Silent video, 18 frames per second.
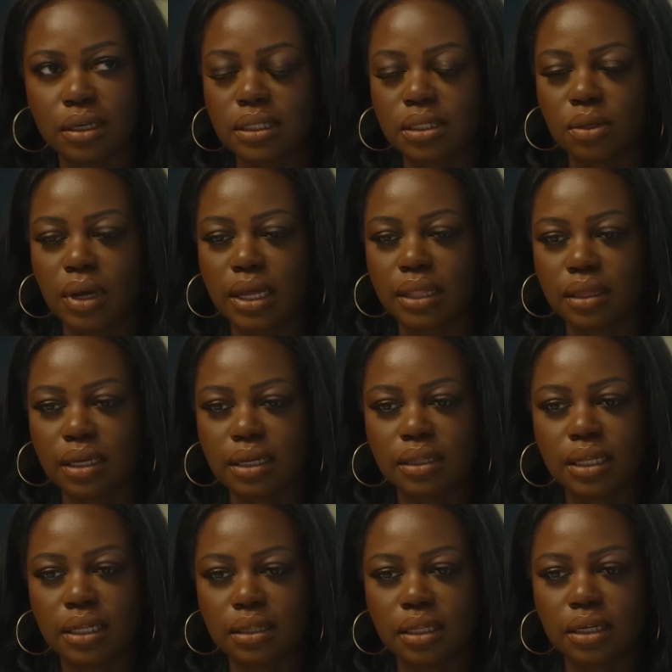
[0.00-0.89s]
So I
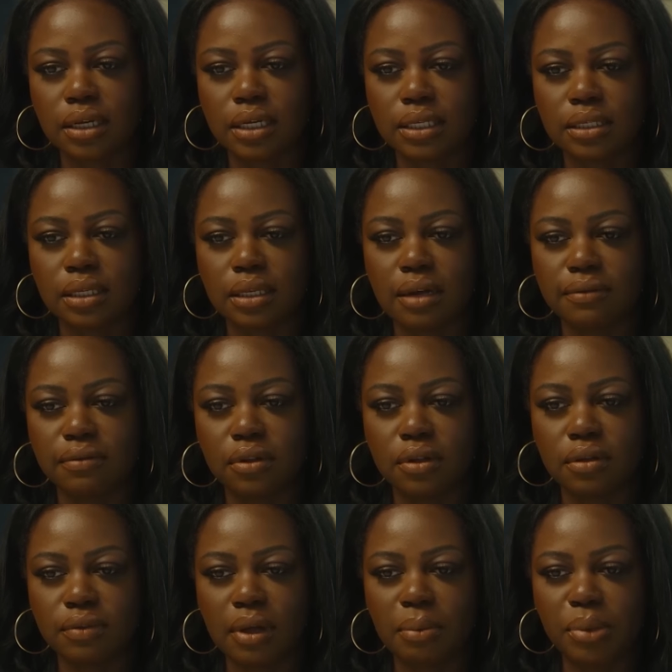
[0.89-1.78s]
think that there is a
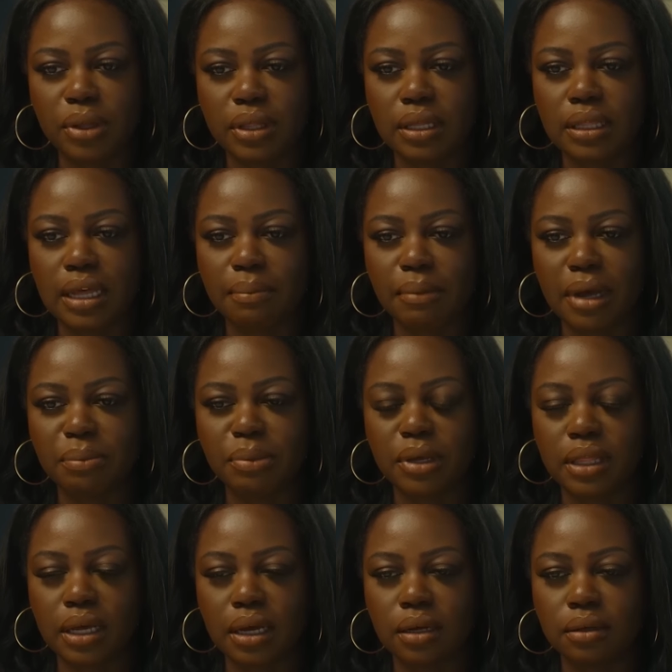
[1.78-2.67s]
level of empathy that might
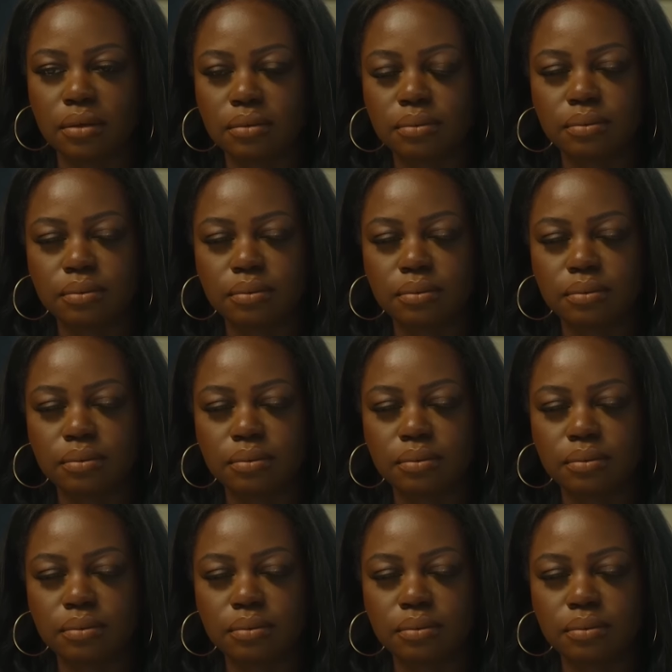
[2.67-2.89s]
be there.